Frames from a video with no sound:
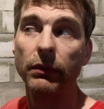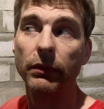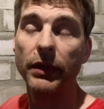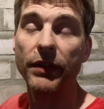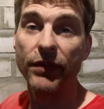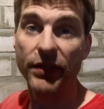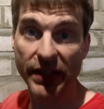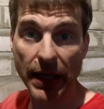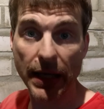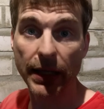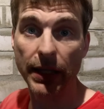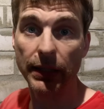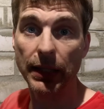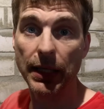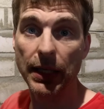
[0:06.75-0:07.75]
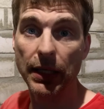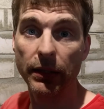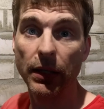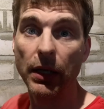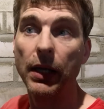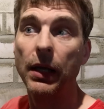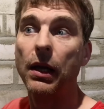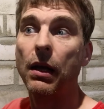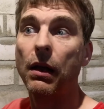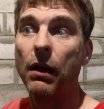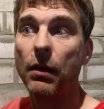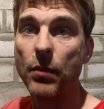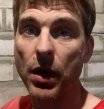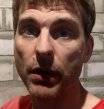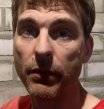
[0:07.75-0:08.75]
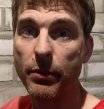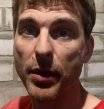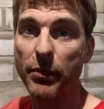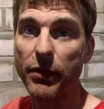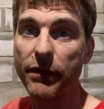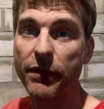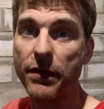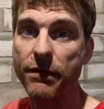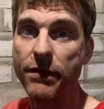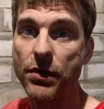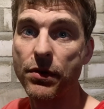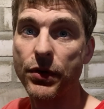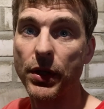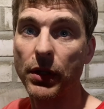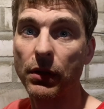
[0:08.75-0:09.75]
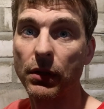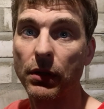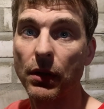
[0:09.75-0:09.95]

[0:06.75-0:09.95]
If I say it out loud, I might remember for the future.